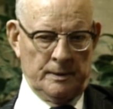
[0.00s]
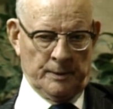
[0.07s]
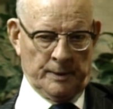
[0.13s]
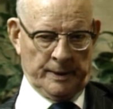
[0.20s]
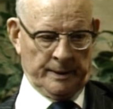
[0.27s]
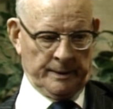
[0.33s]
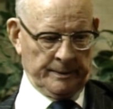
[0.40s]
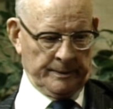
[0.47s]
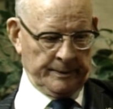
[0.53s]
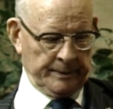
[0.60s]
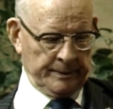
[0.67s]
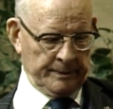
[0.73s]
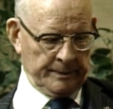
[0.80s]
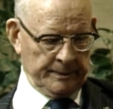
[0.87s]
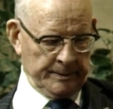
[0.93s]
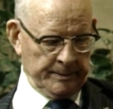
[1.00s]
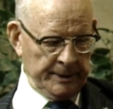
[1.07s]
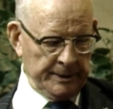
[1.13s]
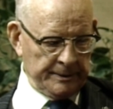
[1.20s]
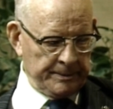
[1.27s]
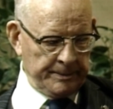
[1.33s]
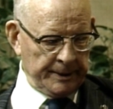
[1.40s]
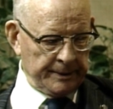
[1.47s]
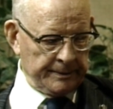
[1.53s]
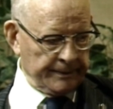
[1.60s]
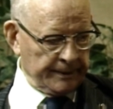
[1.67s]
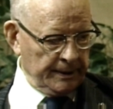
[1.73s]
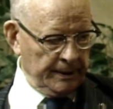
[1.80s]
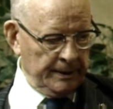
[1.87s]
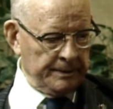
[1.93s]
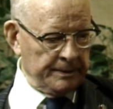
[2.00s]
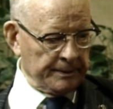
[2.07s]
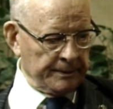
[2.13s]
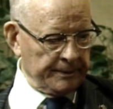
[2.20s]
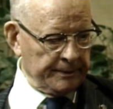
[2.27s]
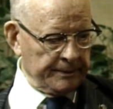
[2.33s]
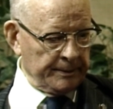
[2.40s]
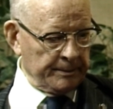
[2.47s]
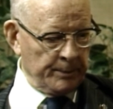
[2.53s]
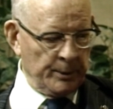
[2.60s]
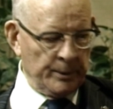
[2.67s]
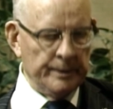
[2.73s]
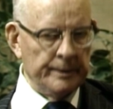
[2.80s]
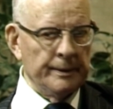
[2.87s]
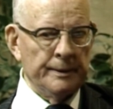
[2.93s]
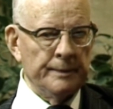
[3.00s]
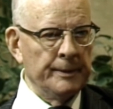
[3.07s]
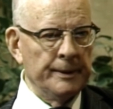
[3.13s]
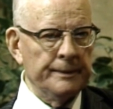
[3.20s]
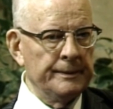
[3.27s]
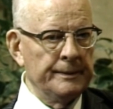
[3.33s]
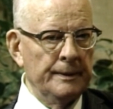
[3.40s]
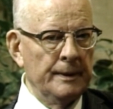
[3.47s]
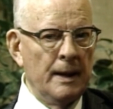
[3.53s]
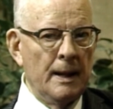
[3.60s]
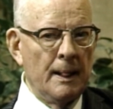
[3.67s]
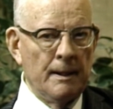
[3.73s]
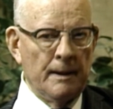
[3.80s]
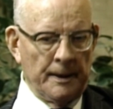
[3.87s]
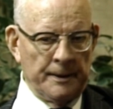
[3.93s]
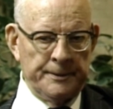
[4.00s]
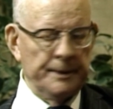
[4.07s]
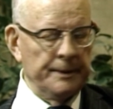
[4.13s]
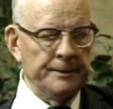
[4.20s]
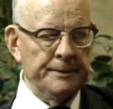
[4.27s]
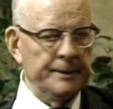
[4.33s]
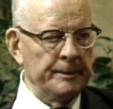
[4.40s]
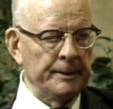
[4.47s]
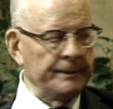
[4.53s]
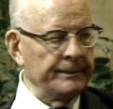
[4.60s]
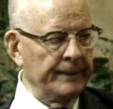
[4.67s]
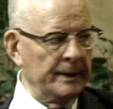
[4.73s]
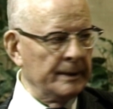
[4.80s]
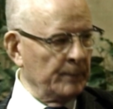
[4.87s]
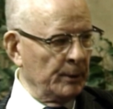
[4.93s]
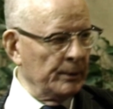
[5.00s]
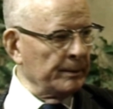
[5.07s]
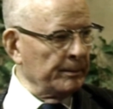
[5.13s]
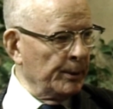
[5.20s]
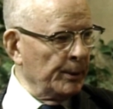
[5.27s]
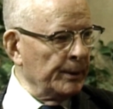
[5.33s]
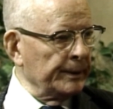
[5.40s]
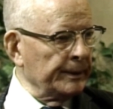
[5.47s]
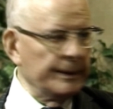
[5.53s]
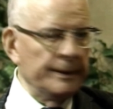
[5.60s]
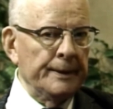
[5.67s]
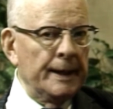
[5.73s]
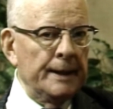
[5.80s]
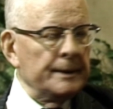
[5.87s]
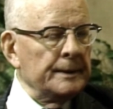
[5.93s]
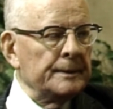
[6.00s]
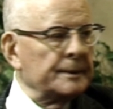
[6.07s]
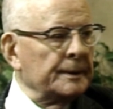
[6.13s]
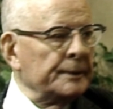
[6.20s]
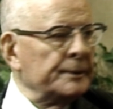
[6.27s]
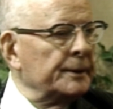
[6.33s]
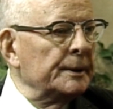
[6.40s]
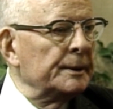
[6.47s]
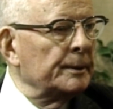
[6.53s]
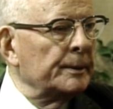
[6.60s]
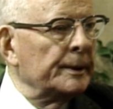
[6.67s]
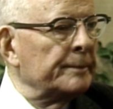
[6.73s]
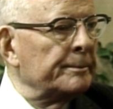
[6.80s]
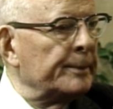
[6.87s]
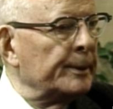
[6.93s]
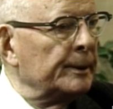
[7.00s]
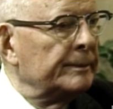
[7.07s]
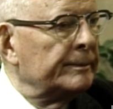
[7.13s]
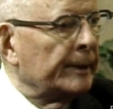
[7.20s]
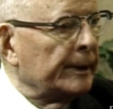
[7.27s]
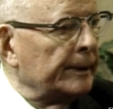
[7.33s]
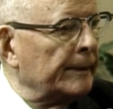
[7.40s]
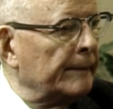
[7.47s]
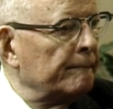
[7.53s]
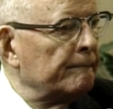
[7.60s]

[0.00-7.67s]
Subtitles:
Well, no, to meet specifications is important, but I'll tell you something far more important, and that is continual improvement.